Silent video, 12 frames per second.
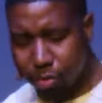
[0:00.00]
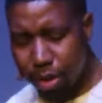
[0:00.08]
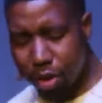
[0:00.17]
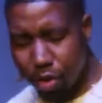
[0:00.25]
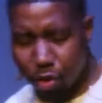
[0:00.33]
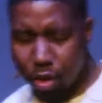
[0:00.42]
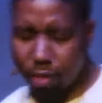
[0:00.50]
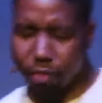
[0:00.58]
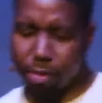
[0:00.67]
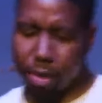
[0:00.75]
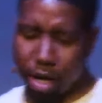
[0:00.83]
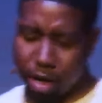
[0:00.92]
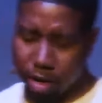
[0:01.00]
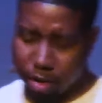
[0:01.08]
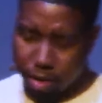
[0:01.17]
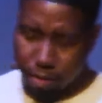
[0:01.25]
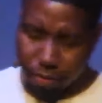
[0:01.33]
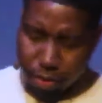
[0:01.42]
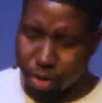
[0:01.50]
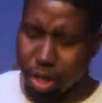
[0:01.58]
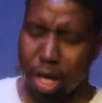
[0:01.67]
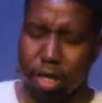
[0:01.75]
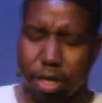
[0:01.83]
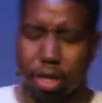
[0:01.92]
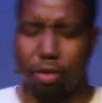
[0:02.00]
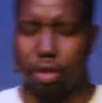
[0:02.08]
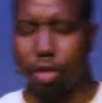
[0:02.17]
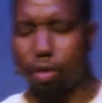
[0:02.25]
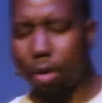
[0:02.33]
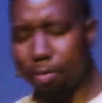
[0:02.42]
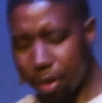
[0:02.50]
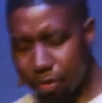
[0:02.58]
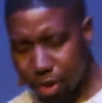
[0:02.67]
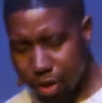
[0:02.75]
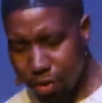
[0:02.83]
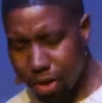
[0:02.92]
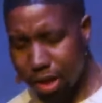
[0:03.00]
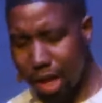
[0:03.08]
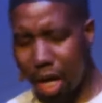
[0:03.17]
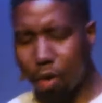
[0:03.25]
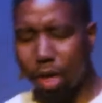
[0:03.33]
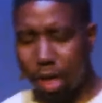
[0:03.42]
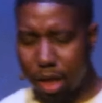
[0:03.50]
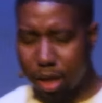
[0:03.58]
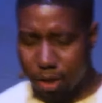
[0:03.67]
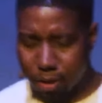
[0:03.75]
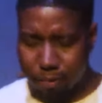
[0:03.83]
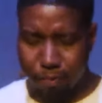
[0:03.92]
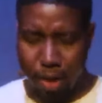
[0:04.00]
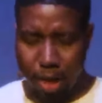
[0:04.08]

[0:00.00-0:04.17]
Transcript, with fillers: been doing from our First John series to our beef series, and now here,